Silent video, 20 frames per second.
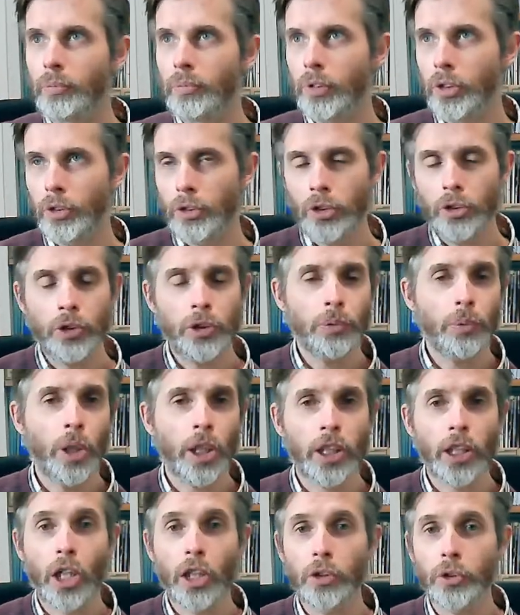using the
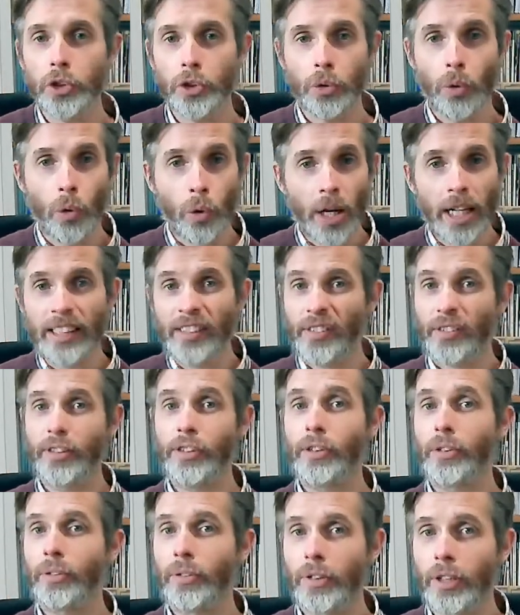word ghost, or anything
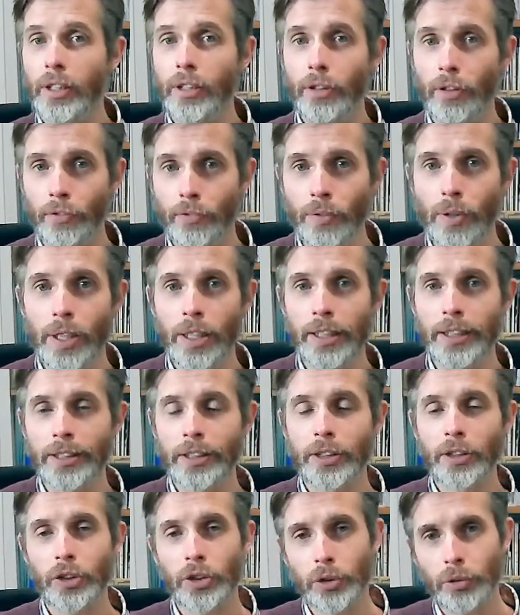you can think of really
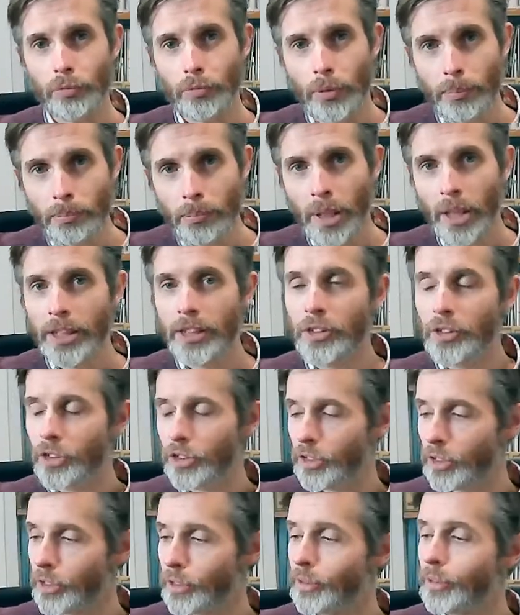that just reminds
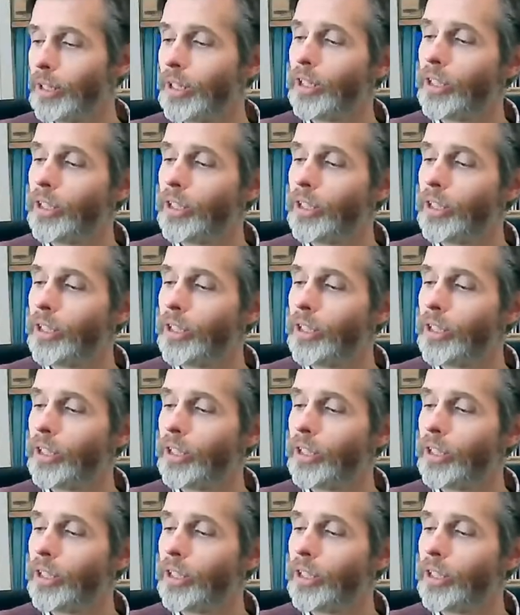you